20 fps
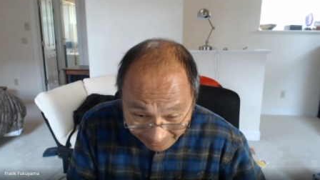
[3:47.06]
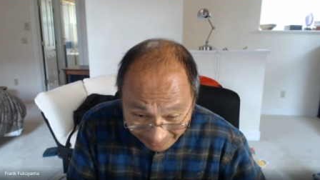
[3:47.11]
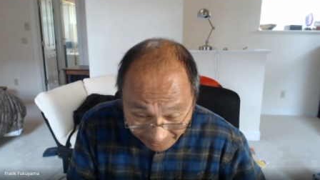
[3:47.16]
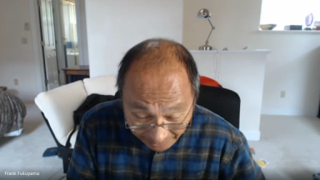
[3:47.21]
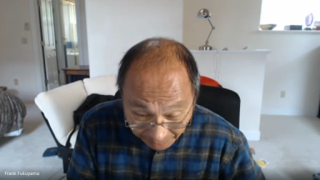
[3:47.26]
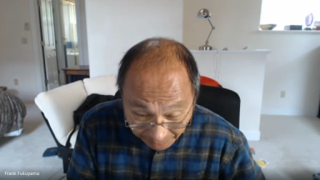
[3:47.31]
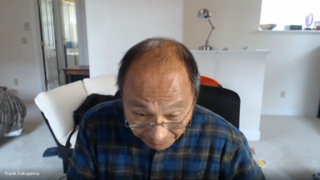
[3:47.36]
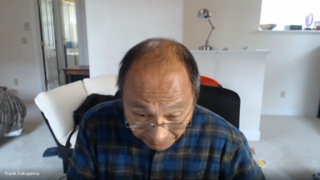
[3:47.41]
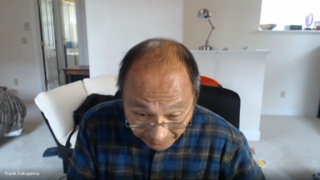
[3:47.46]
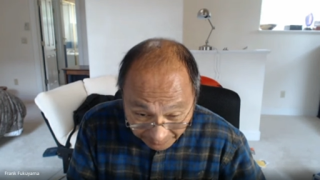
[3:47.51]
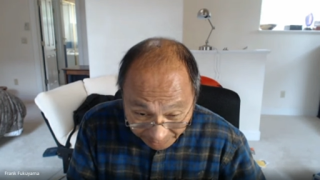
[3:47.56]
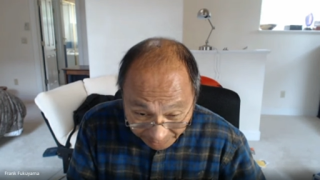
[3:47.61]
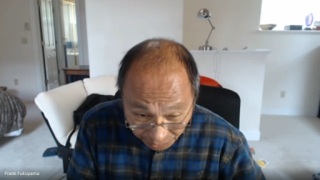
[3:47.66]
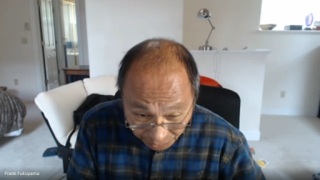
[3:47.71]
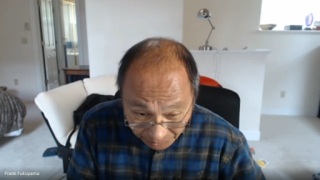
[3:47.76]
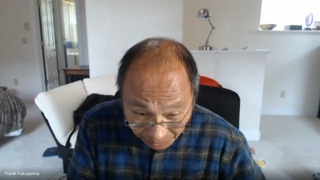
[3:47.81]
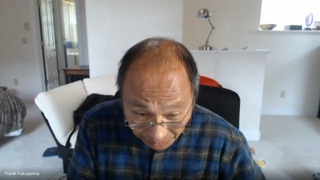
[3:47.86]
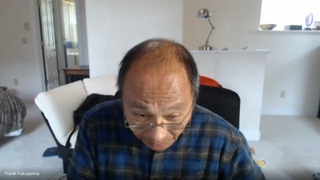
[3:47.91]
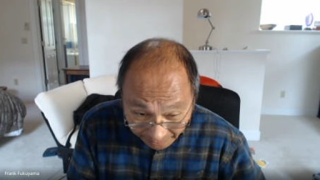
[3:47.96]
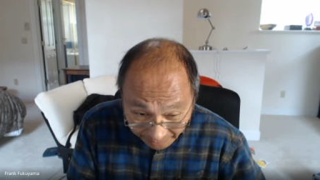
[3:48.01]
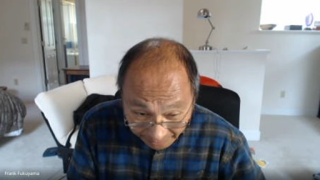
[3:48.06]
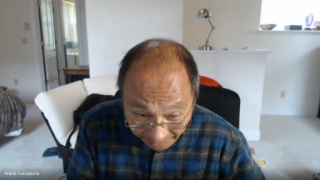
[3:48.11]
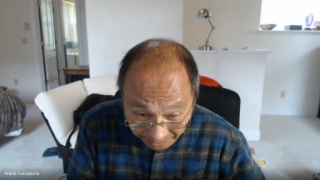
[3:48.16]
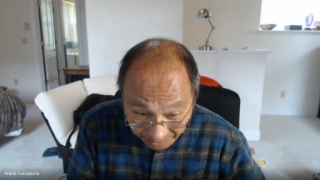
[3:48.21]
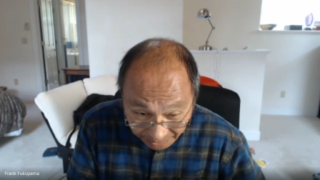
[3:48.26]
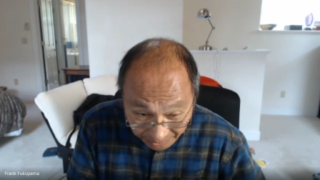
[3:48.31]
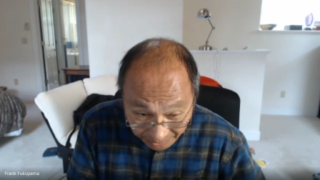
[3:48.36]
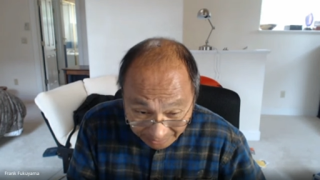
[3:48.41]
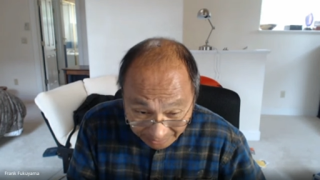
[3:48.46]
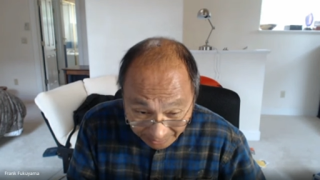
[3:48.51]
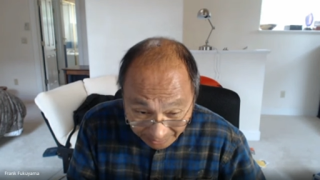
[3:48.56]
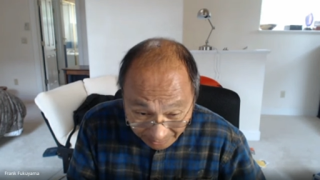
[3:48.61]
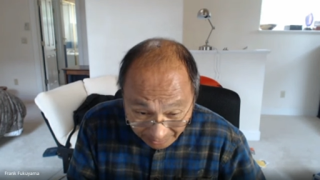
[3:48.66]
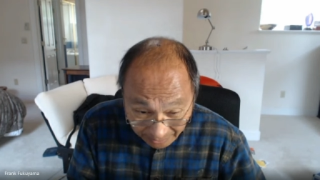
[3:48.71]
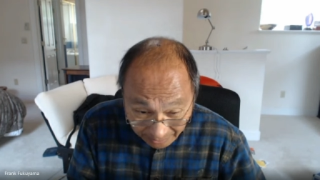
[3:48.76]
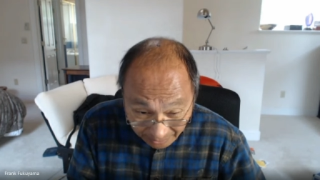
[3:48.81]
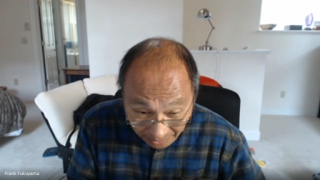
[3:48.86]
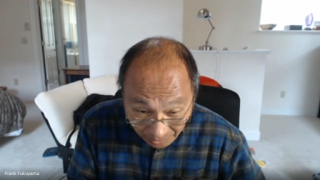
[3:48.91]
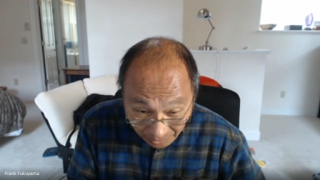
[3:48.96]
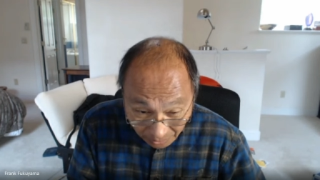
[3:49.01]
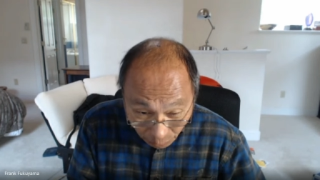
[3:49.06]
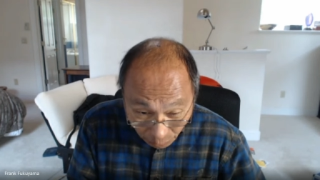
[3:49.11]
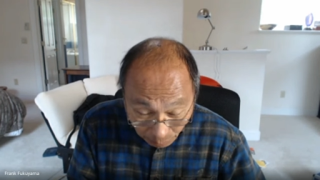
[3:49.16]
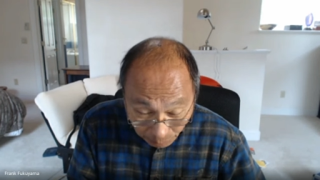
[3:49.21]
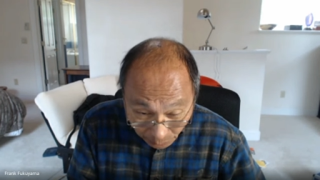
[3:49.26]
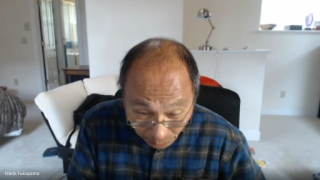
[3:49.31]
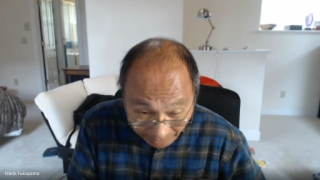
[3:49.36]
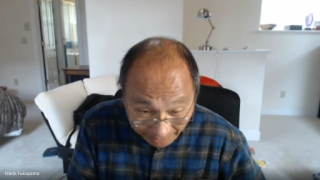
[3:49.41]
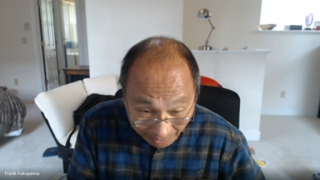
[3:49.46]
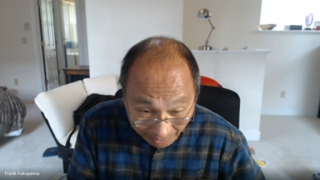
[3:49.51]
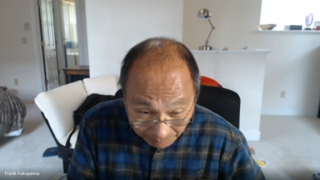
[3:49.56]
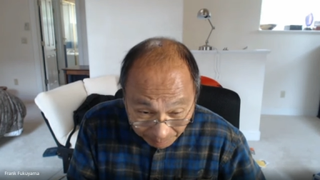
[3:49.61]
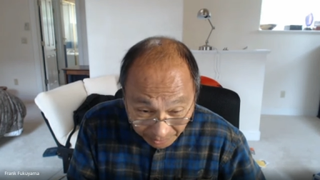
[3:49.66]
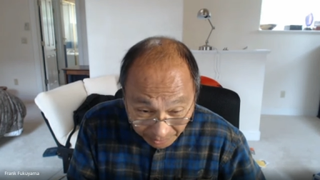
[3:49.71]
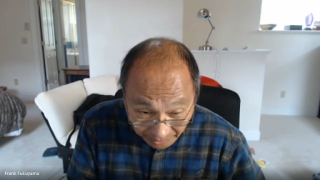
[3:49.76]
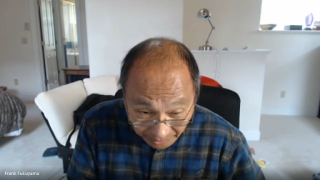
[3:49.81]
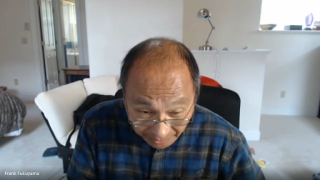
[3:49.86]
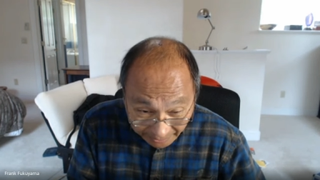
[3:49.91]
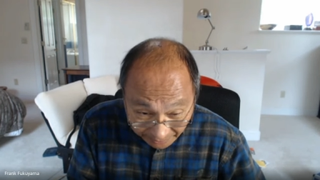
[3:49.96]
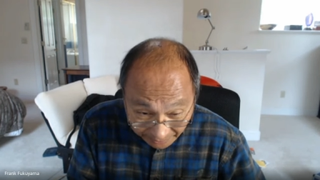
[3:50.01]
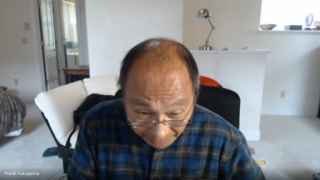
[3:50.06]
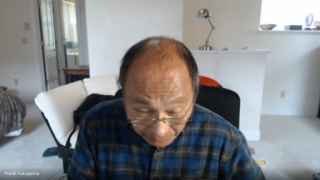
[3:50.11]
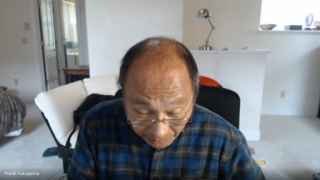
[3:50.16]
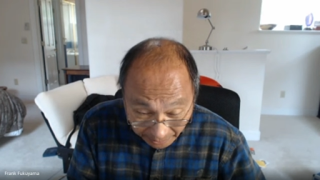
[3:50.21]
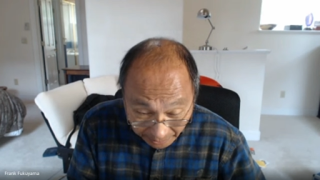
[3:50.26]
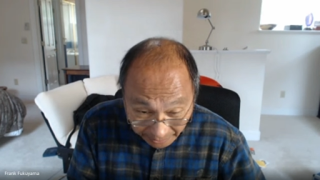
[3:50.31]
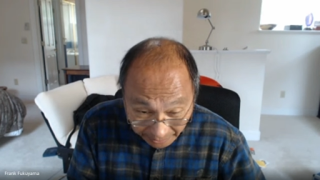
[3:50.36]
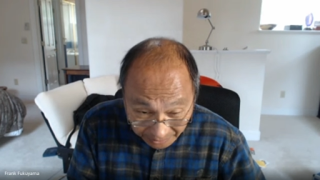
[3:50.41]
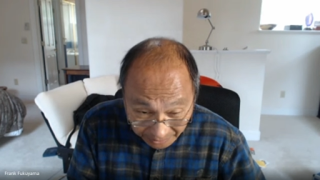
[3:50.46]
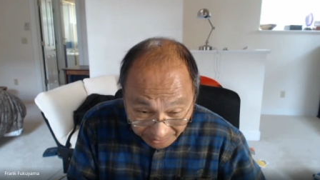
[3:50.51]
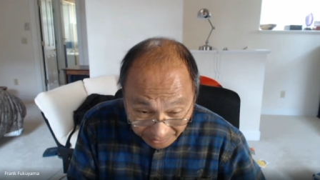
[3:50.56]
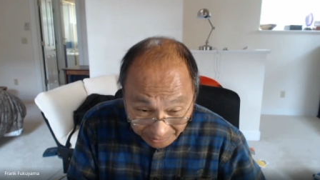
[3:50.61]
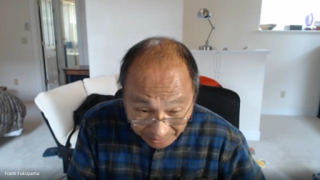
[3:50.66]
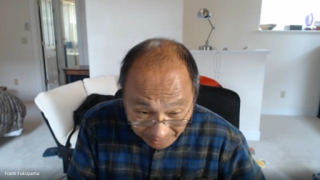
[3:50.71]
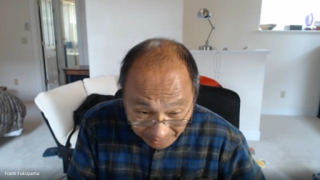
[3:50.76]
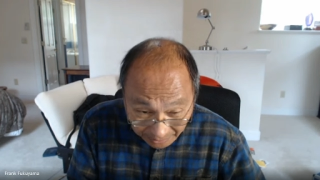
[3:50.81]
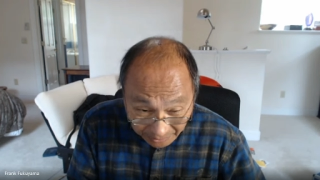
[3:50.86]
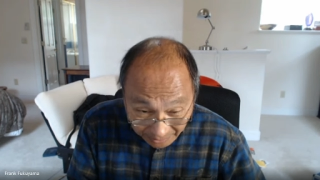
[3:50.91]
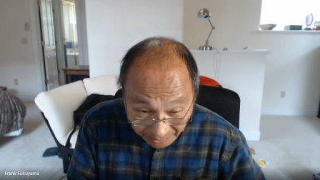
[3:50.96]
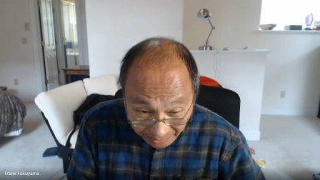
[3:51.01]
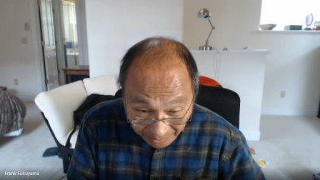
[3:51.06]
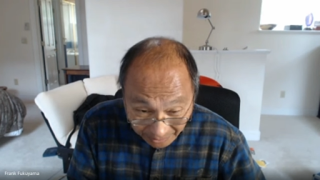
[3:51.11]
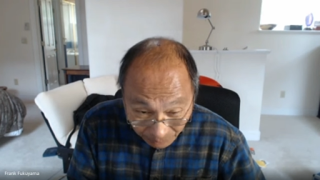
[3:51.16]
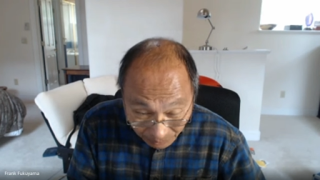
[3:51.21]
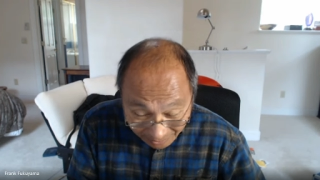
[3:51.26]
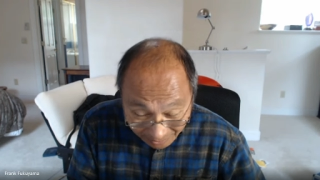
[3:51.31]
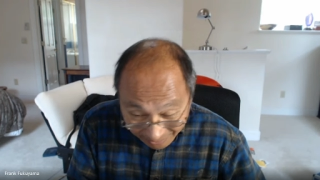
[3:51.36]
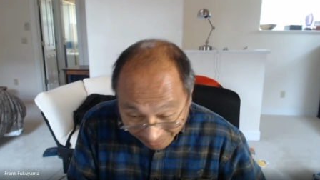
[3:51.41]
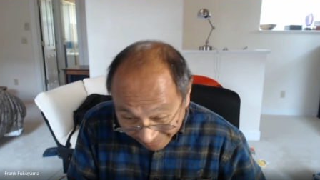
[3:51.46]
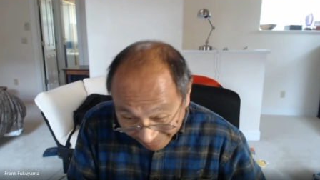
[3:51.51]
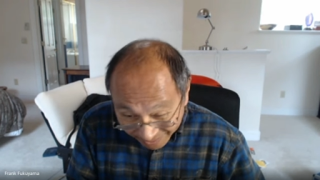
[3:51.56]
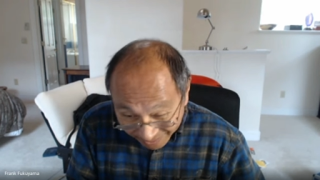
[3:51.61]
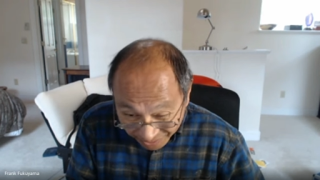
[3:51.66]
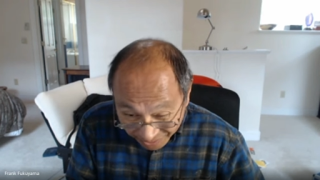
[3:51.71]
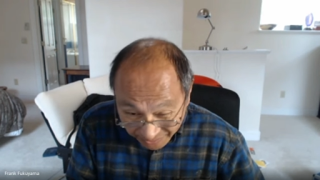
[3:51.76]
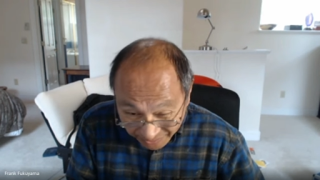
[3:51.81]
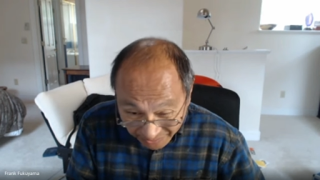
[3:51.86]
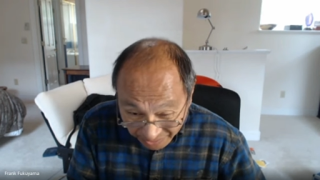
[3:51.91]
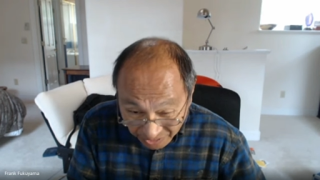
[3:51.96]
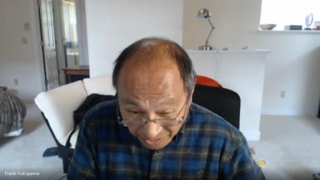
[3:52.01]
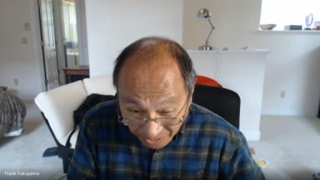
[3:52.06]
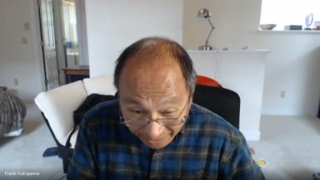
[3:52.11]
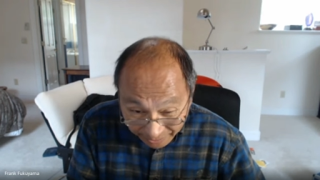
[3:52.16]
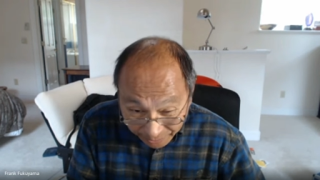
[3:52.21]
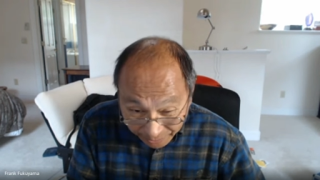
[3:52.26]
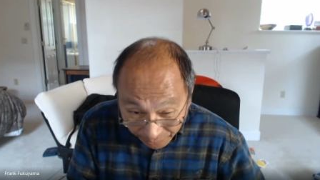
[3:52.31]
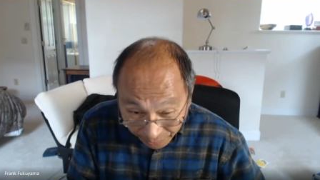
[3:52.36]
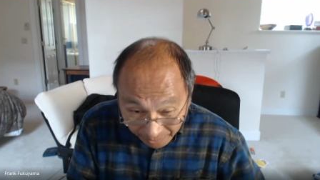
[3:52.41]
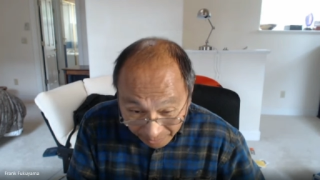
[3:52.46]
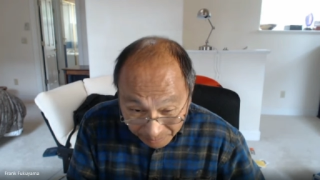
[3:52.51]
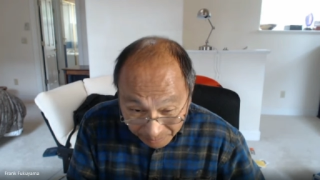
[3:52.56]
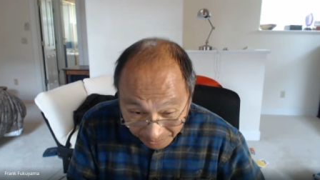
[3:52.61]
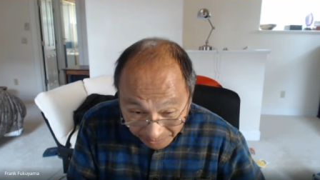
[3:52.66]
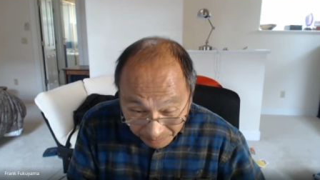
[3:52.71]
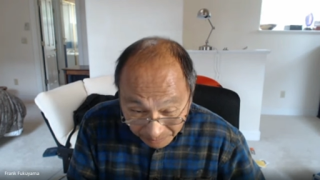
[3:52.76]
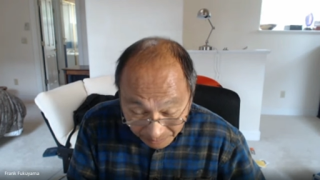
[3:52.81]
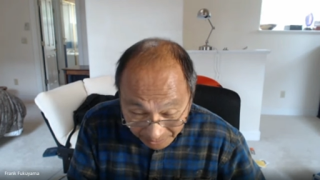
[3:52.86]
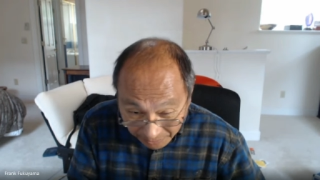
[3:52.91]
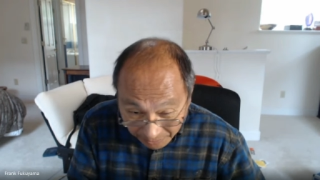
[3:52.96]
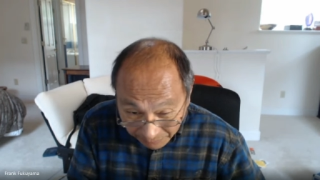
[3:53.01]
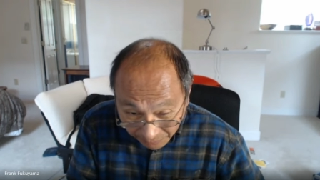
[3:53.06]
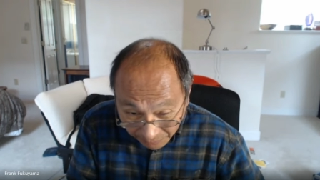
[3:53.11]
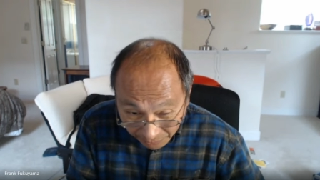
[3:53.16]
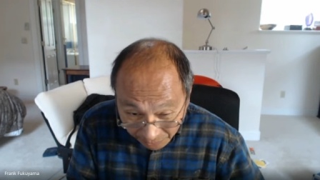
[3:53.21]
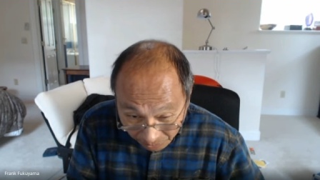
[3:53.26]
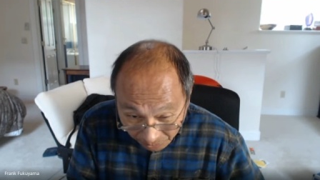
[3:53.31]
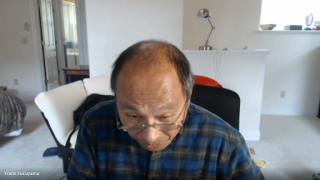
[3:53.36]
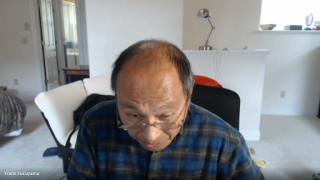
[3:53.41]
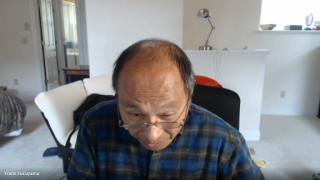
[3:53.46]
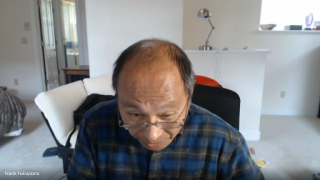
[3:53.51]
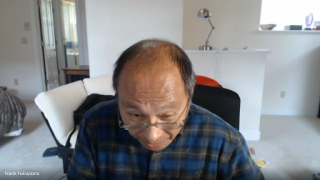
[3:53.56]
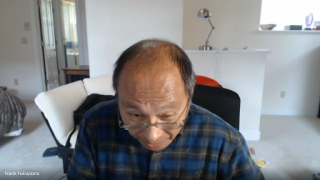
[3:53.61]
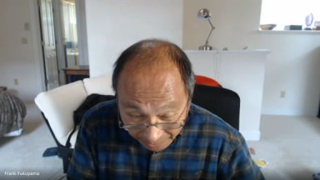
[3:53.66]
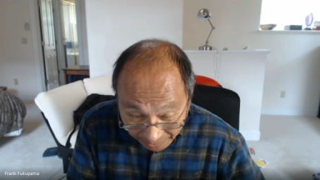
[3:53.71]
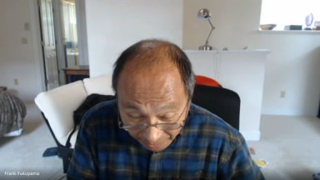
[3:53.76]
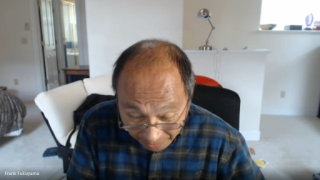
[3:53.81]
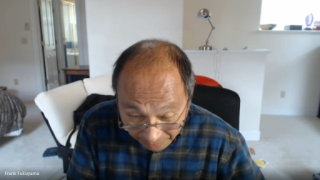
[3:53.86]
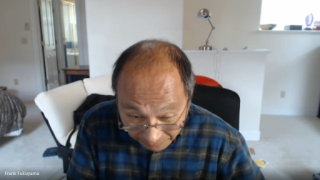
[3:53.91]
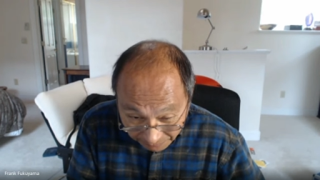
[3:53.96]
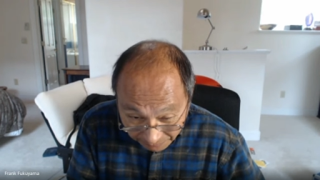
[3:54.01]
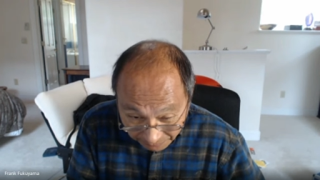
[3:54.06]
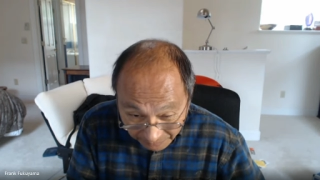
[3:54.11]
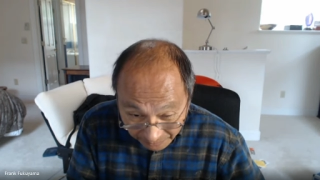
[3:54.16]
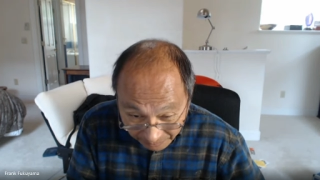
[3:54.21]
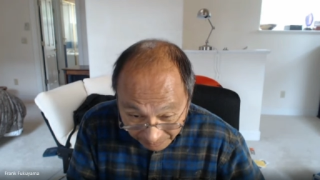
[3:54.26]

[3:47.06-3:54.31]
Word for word: infection rates uh, or per capita death rates. Uh, I'll get into this later. I mean, even those are kind of,